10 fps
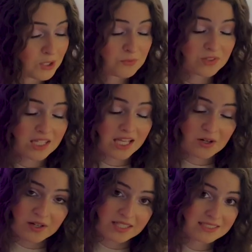Hopefully they
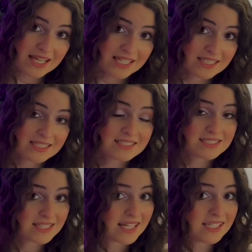don't get second, because
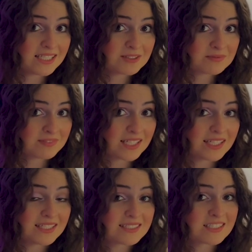second
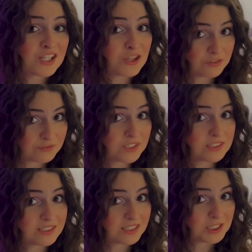is the
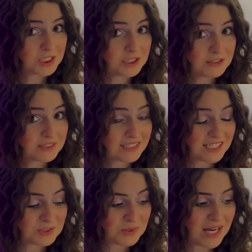first to lose.
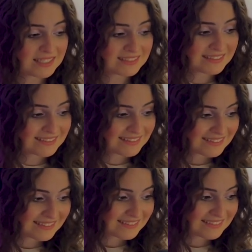That's right.
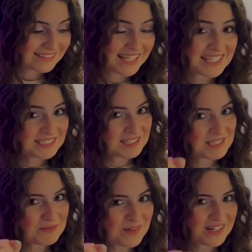That's the
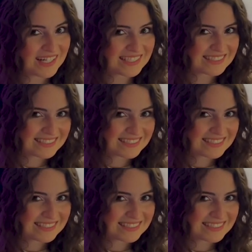spirit.